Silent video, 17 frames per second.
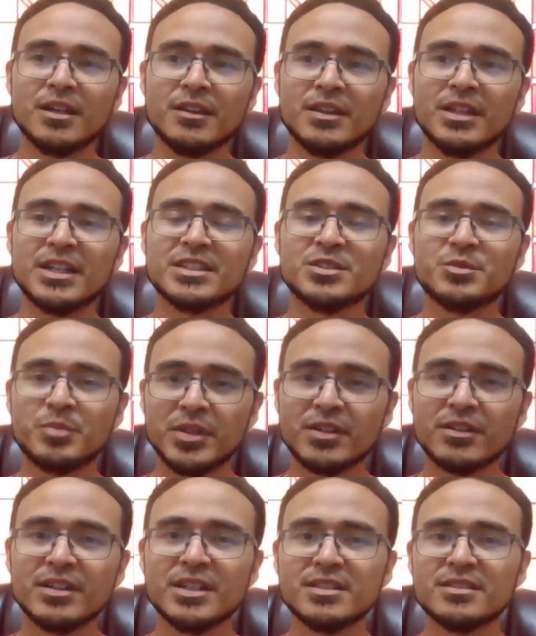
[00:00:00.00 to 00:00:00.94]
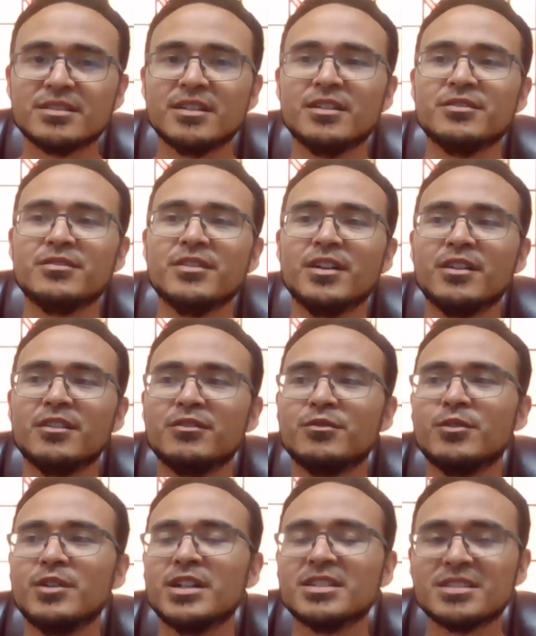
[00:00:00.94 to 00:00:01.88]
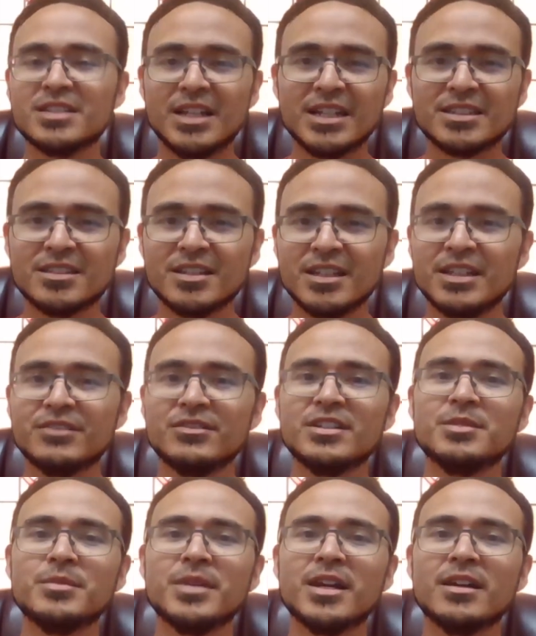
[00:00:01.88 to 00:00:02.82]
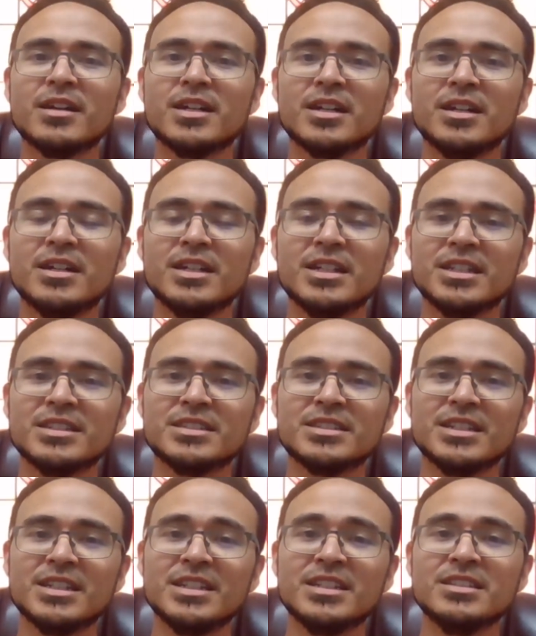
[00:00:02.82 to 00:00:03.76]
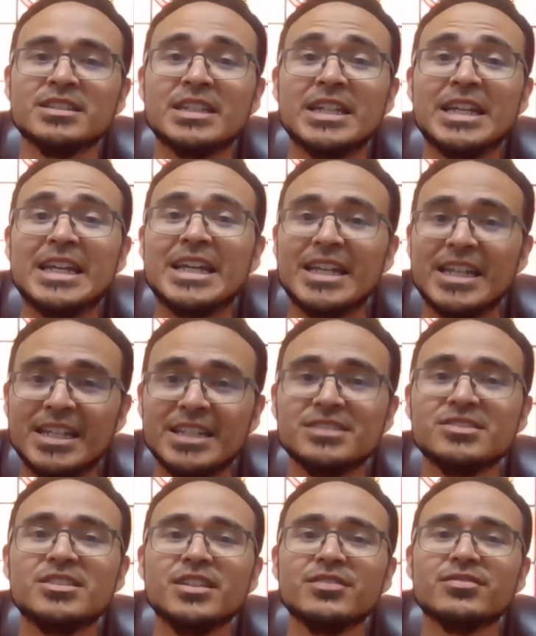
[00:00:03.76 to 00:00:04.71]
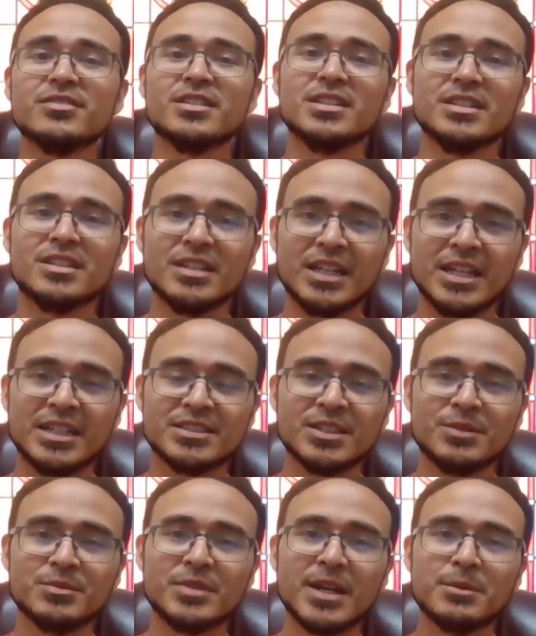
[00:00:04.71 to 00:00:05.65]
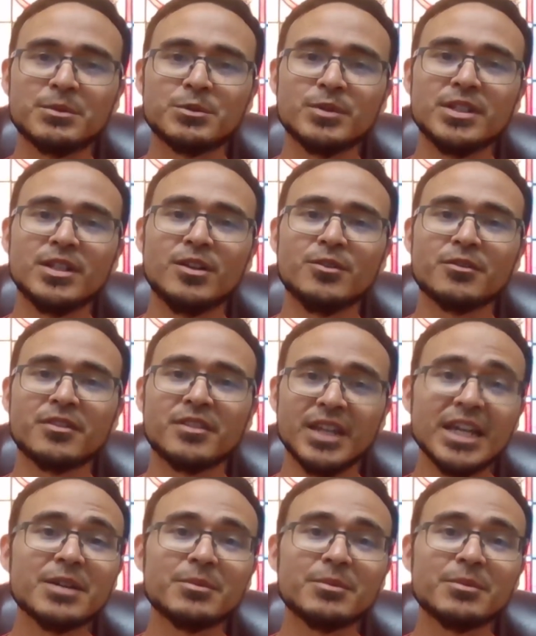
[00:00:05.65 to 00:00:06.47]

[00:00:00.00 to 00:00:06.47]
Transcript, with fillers: the experience of, of what it's like to live in America is is is different, and sometimes we don't think